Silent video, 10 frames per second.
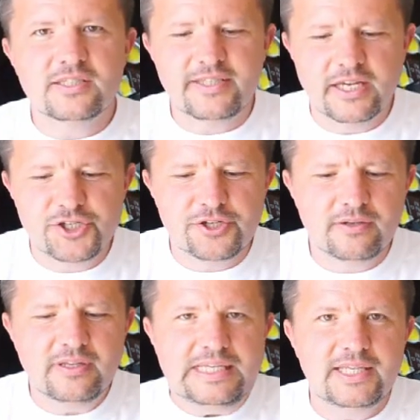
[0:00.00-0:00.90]

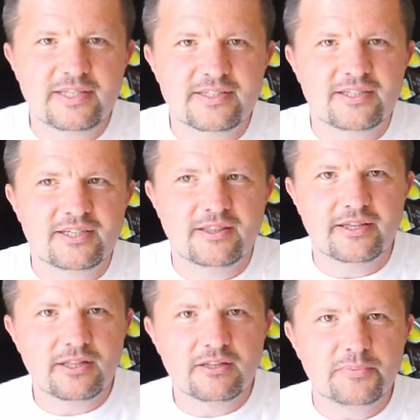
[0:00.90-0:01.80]
section is a
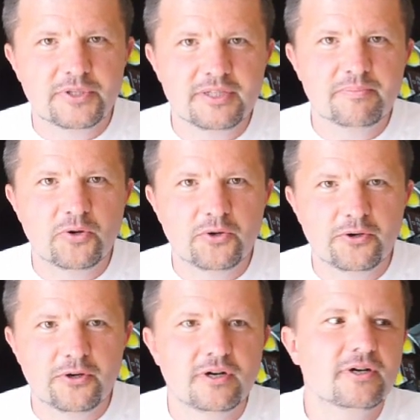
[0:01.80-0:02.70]
little bit
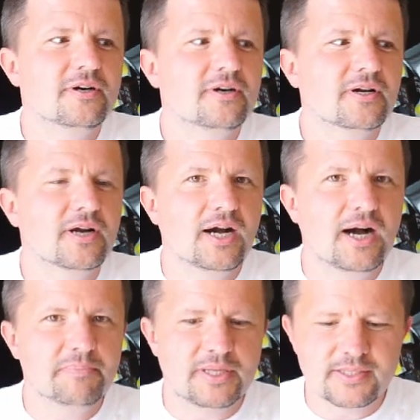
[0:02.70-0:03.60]
more
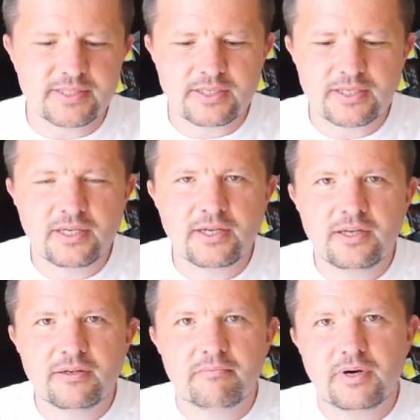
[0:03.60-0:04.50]
complex,
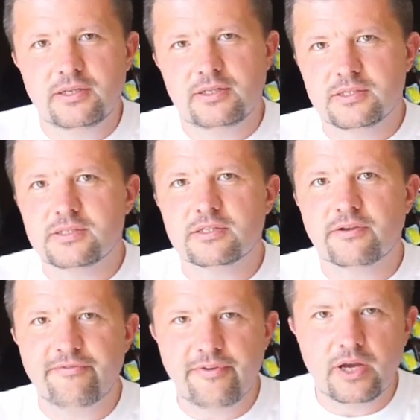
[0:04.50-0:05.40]
but it's
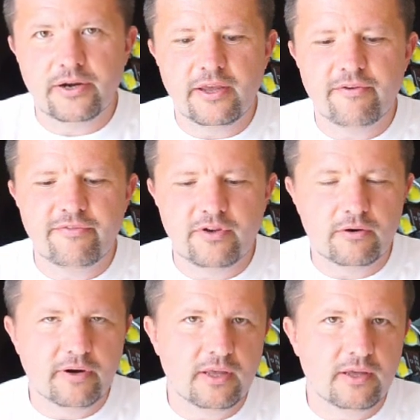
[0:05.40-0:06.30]
very,
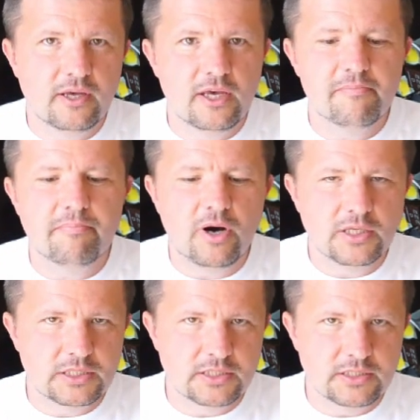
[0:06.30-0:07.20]
very
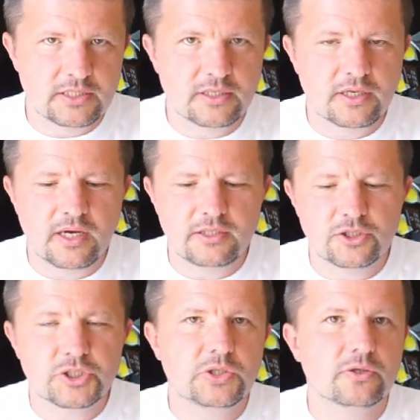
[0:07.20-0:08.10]
important, and
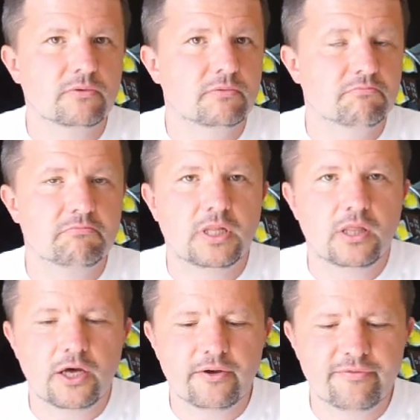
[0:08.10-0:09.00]
it took a
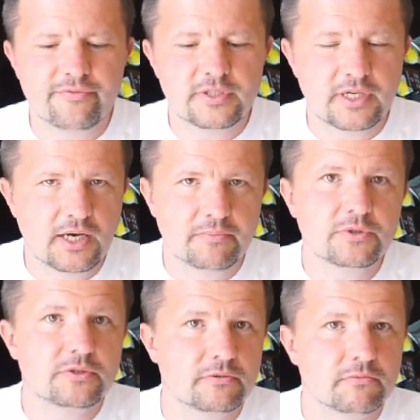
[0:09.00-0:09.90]
lot of time
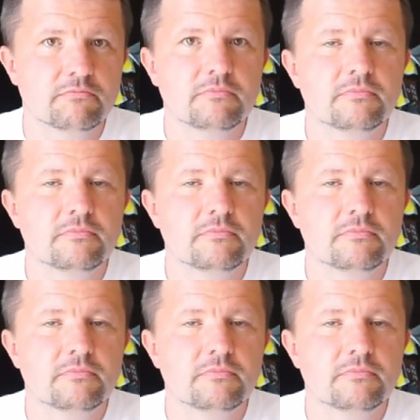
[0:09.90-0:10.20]
to